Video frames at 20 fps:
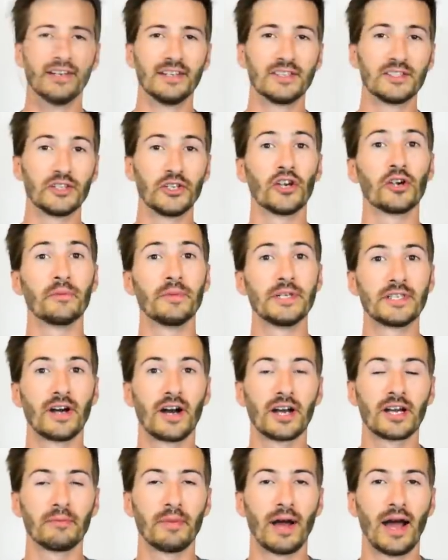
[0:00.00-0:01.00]
So you heard me
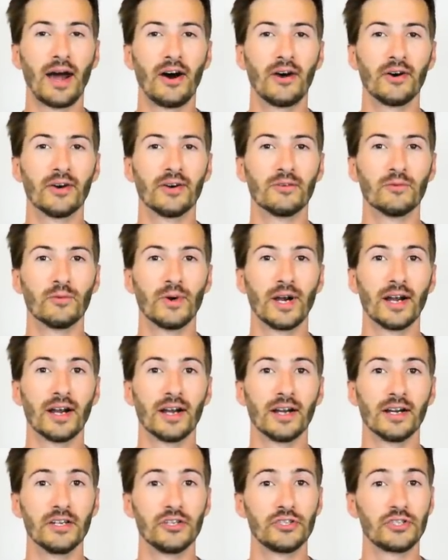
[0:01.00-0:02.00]
talk about
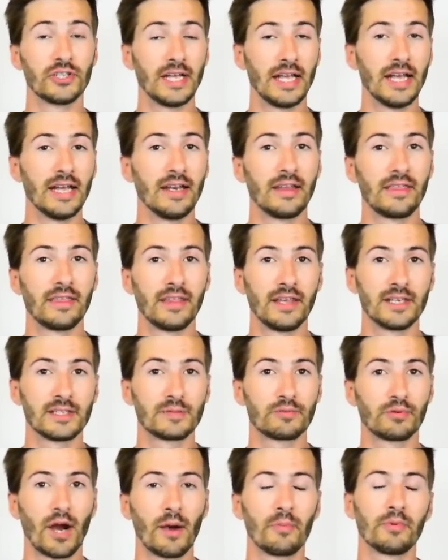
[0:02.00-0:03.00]
where you should end things
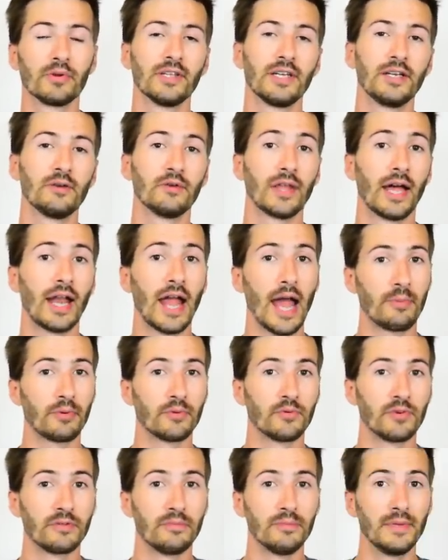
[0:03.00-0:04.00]
properly. Well, that
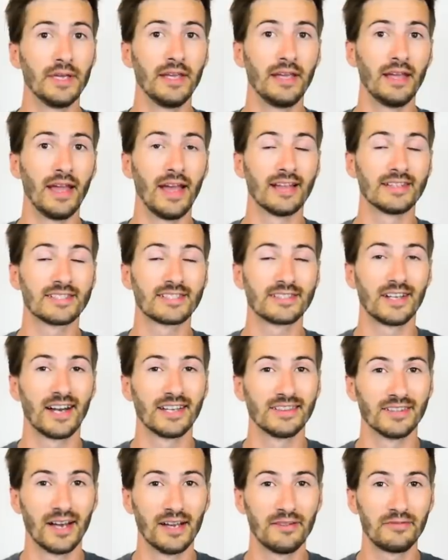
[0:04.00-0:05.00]
happened with me and
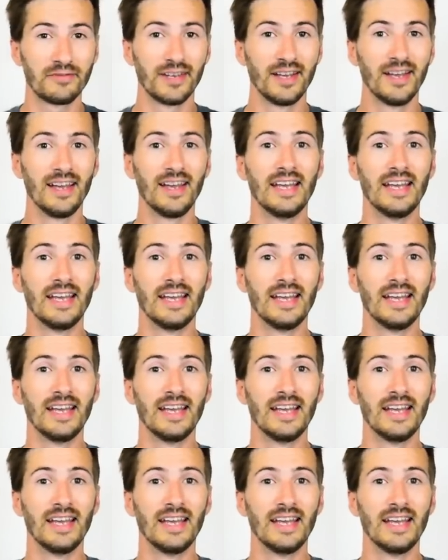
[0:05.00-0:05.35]
Slide Life.